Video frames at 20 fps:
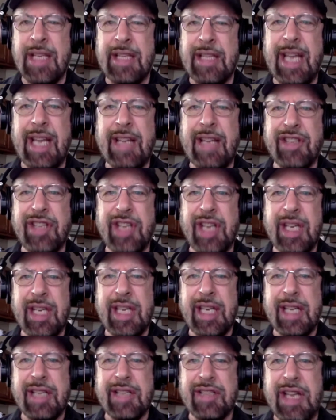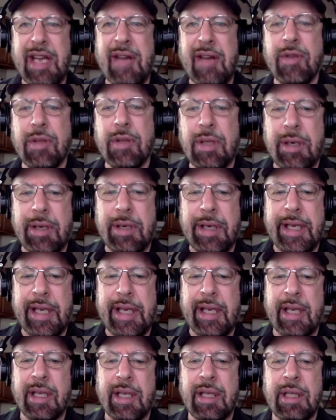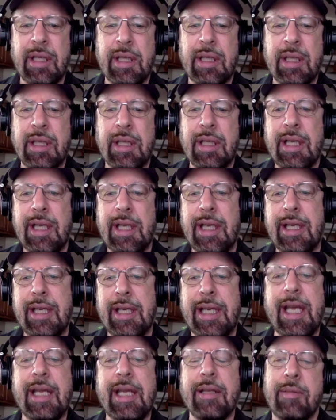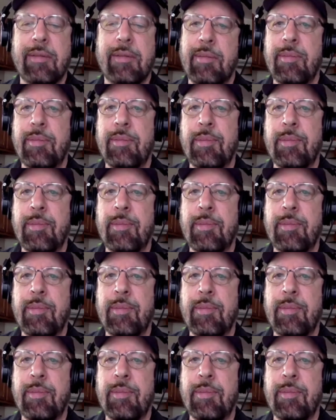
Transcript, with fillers: dead set against ever learning it. And again,